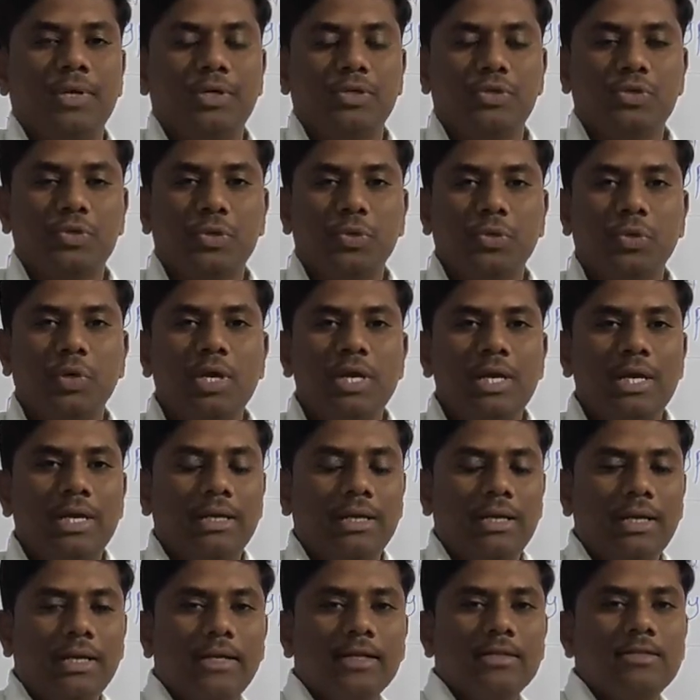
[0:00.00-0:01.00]
So
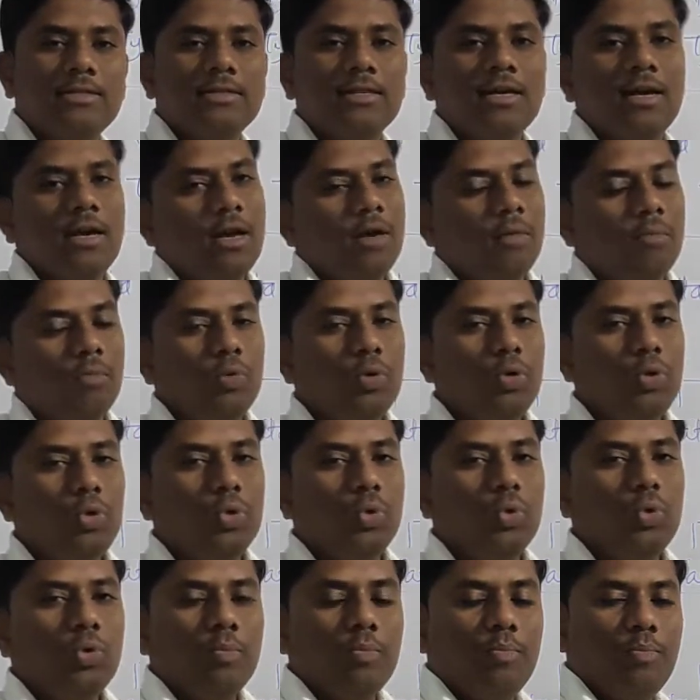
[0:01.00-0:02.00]
let us move
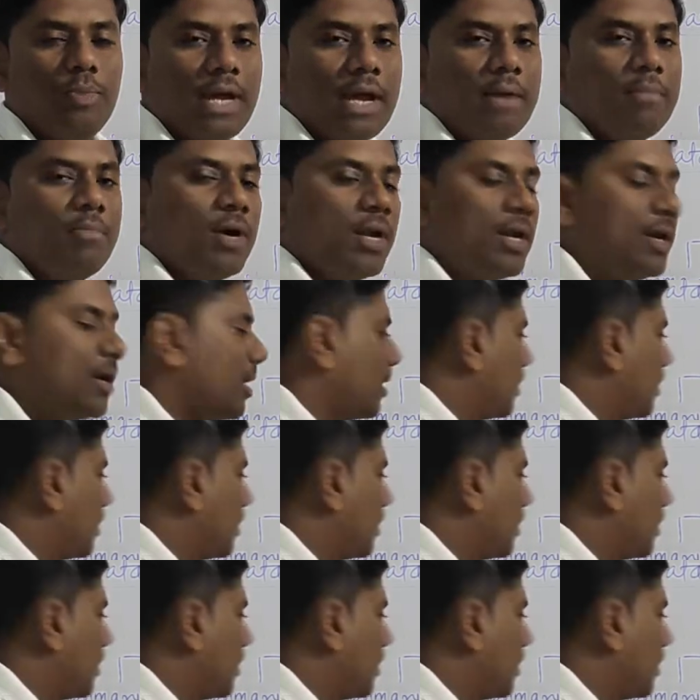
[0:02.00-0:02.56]
to primary